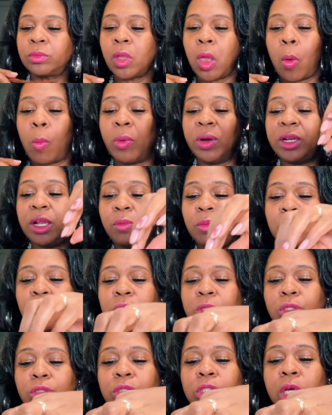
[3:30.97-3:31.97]
One day we're
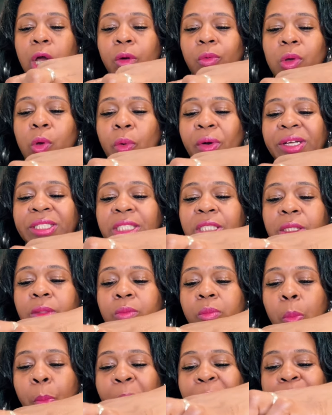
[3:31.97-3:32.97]
going to do, y'all. We're going to eat.
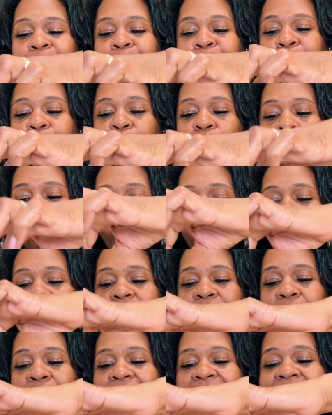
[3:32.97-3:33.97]
It's a
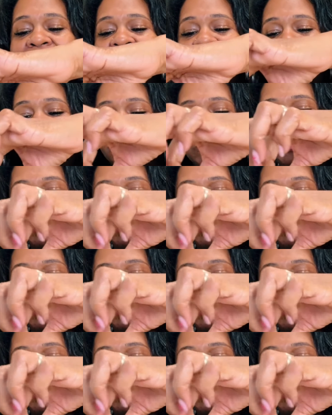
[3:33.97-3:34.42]
little hot.